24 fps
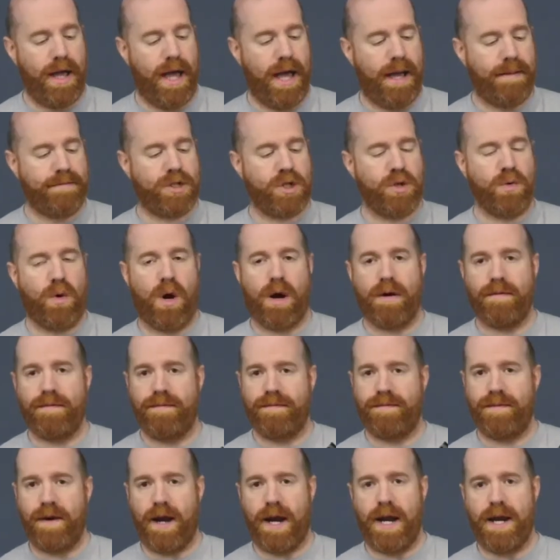
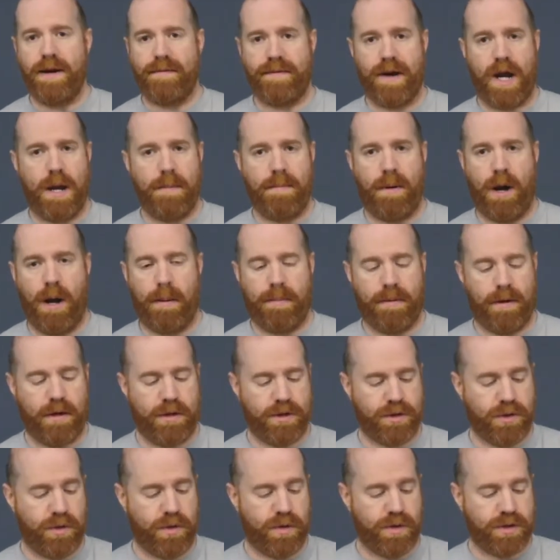M2R, very
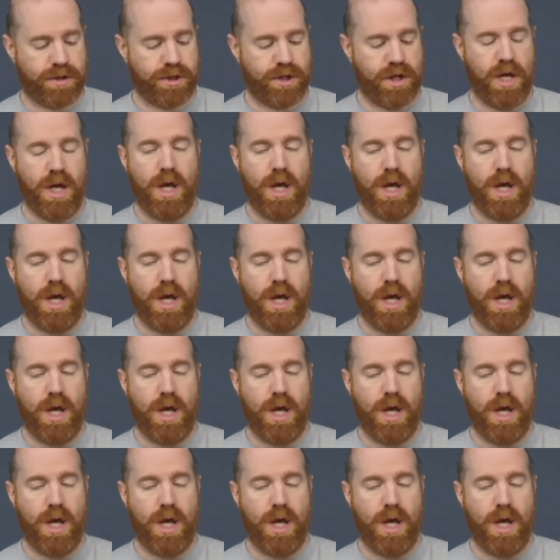popular torch